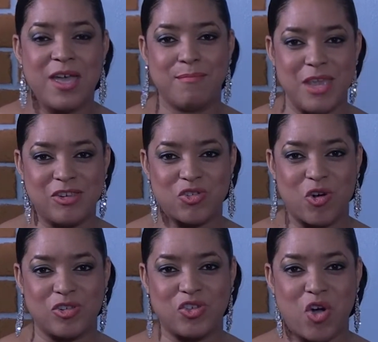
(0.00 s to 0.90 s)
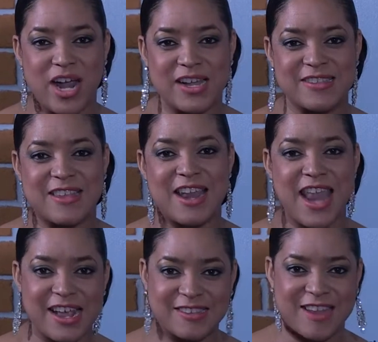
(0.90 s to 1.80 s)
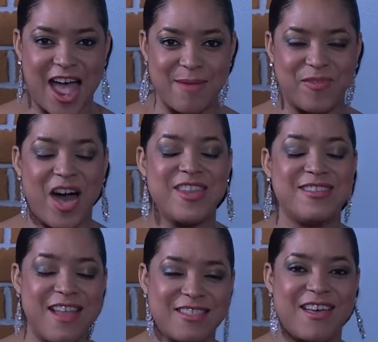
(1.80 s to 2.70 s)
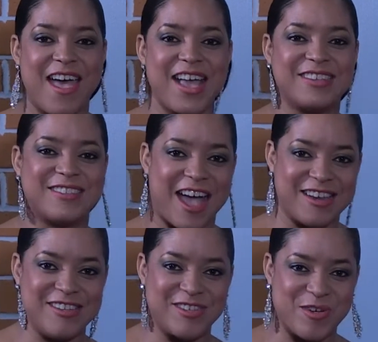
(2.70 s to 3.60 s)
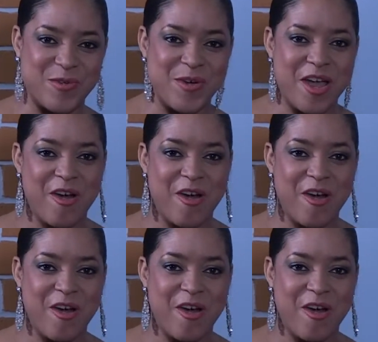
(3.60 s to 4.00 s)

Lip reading: Be sure to join us next time for another exciting show.